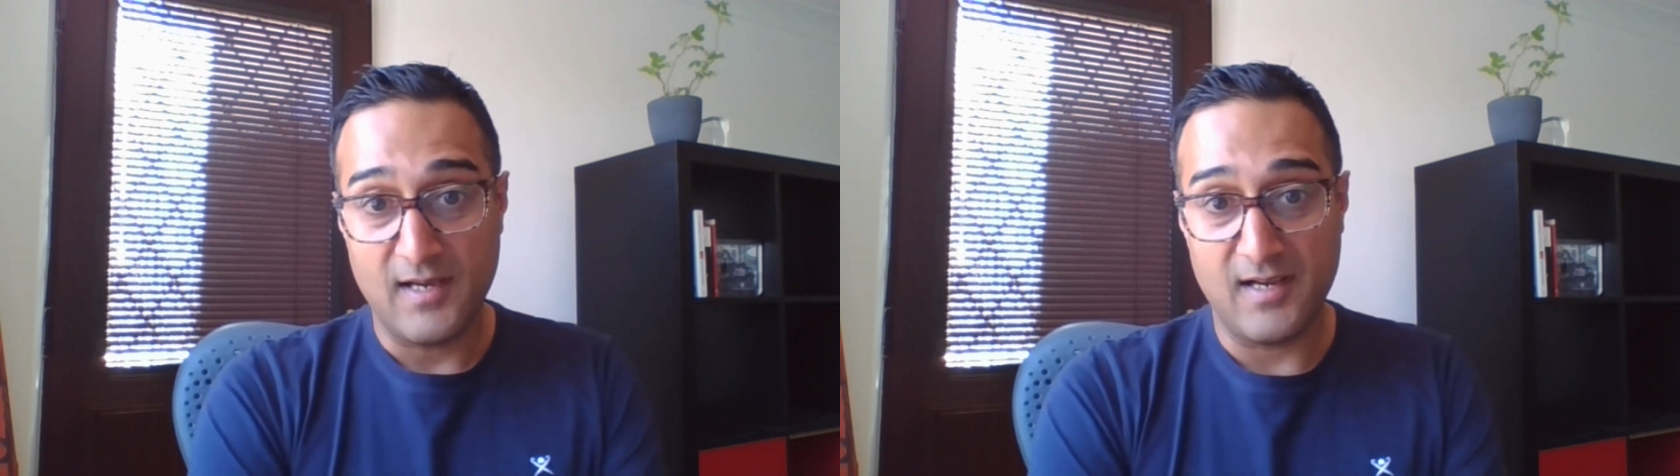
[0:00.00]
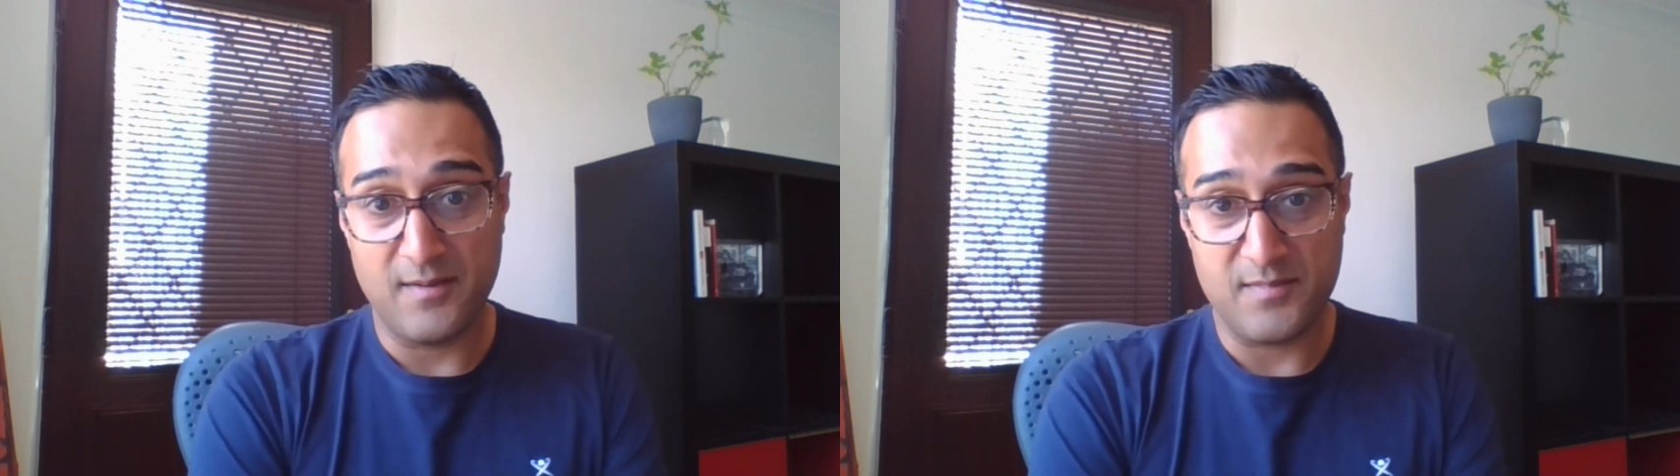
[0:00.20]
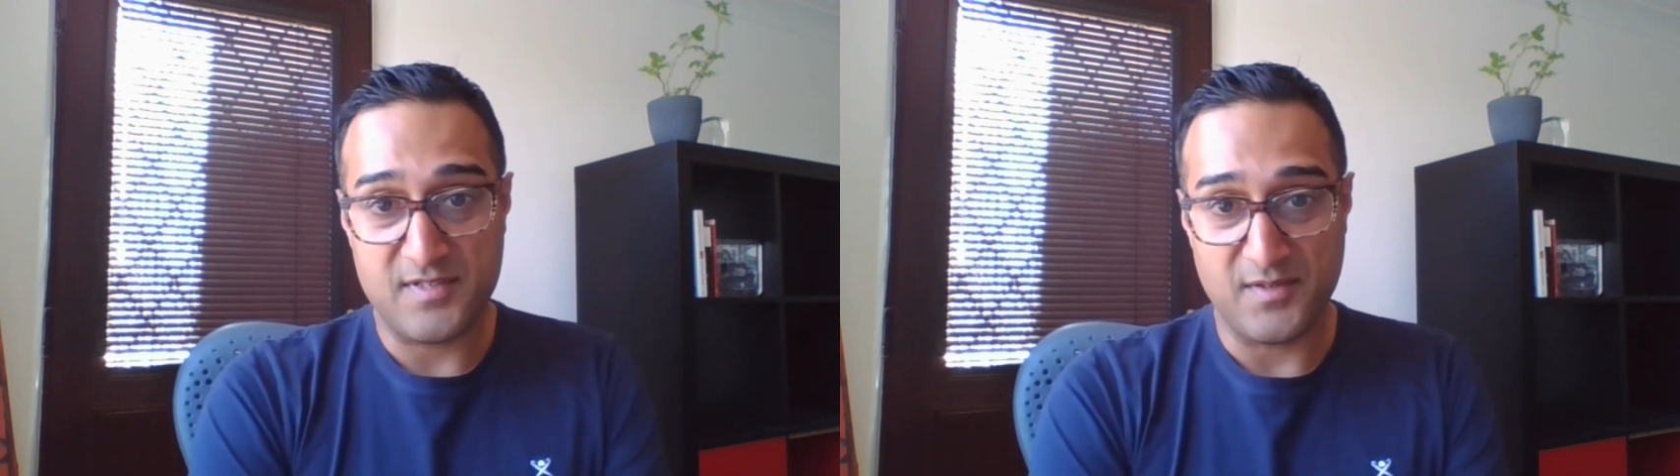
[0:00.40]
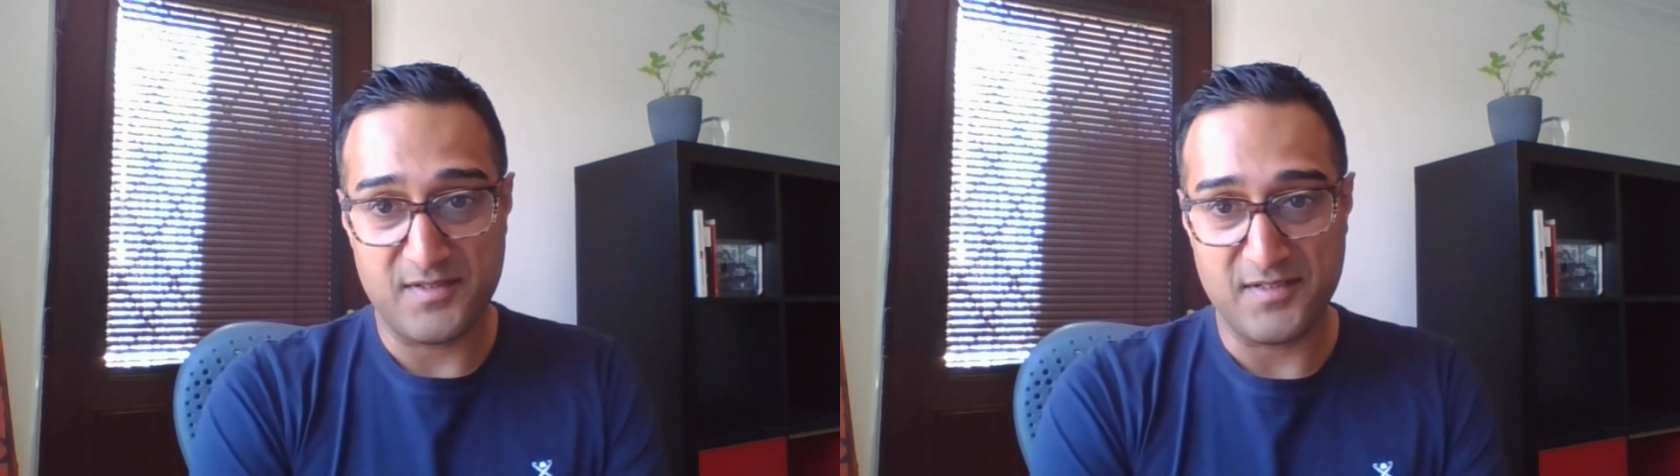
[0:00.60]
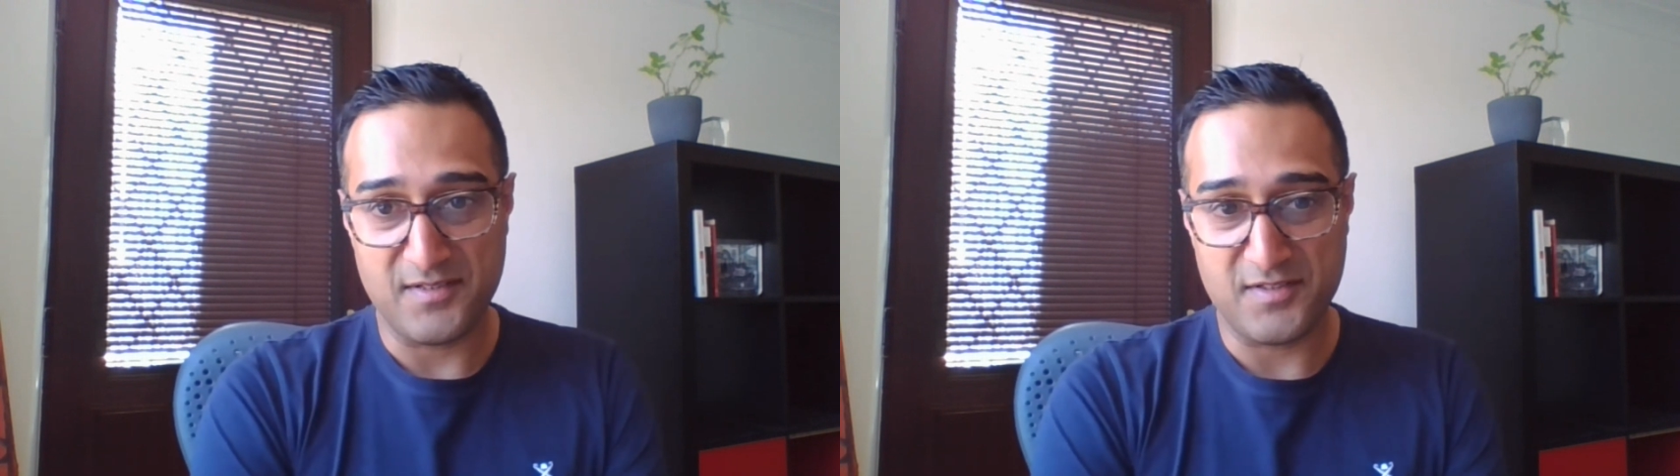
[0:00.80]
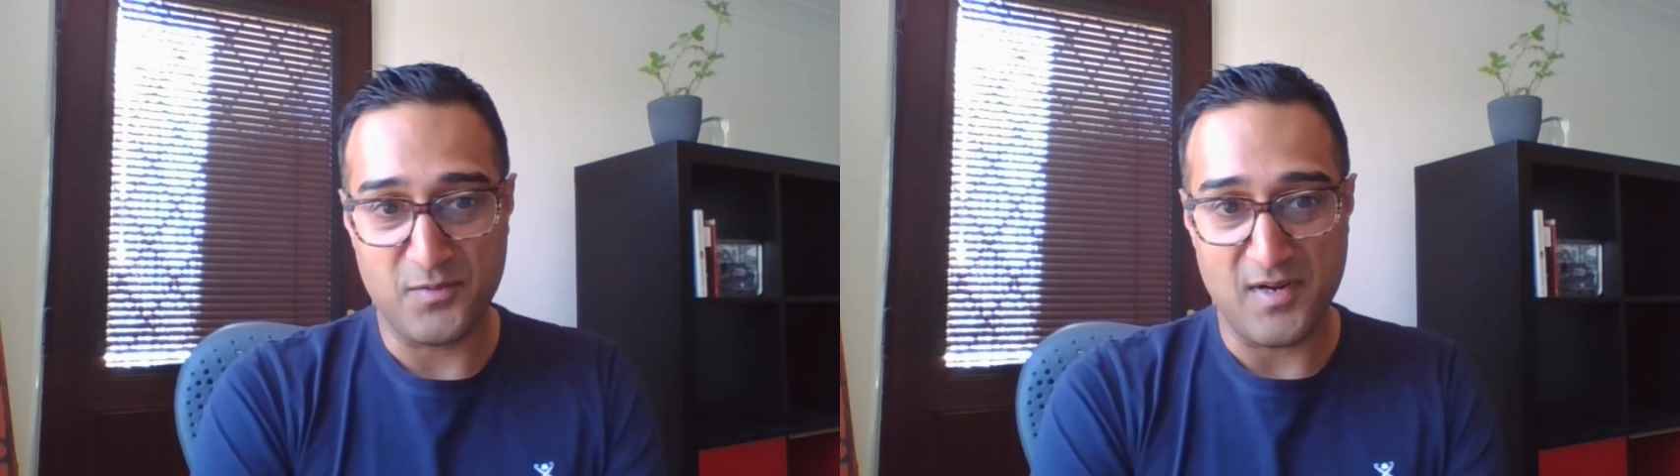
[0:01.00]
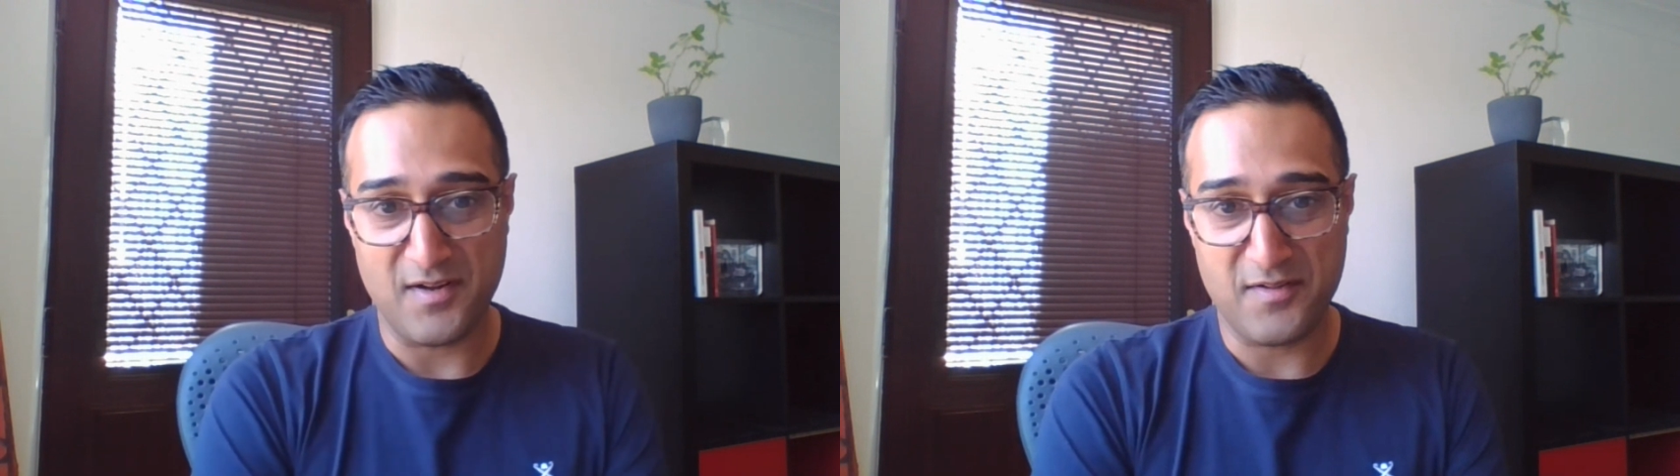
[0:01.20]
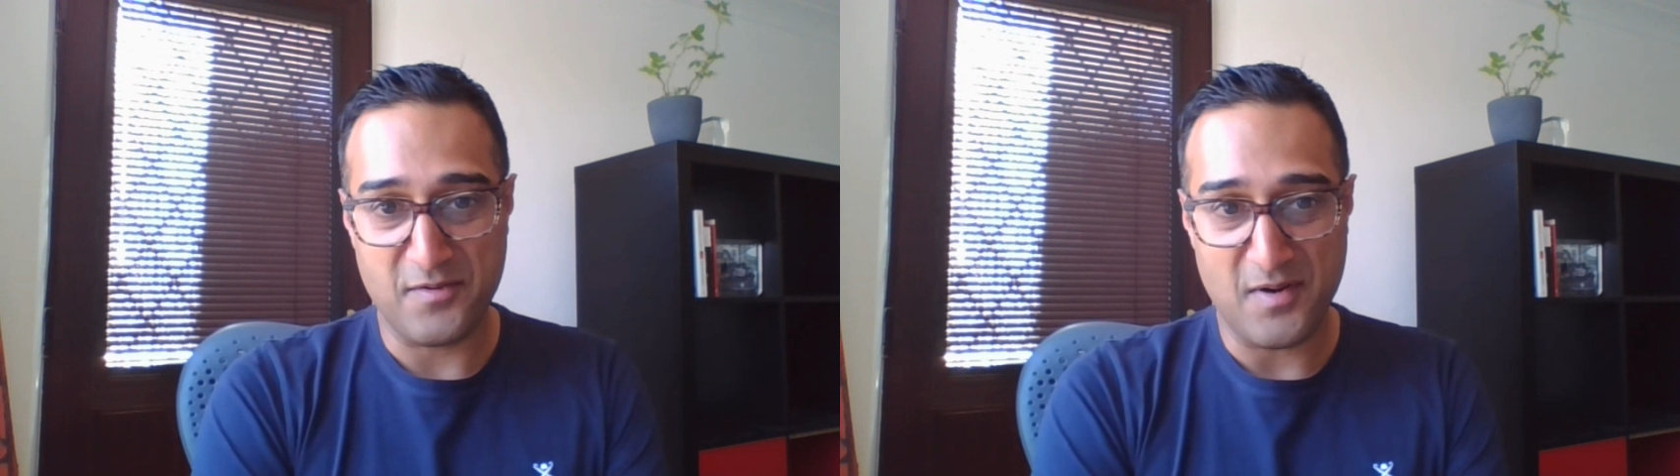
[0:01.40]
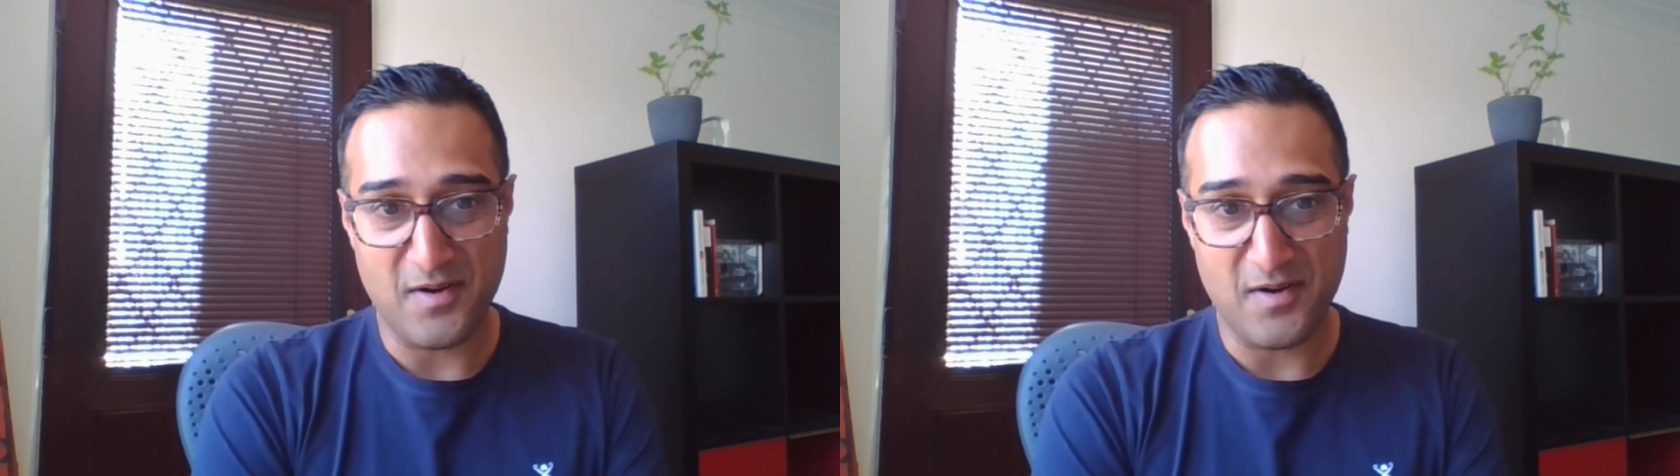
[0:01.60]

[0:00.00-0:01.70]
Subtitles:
to work through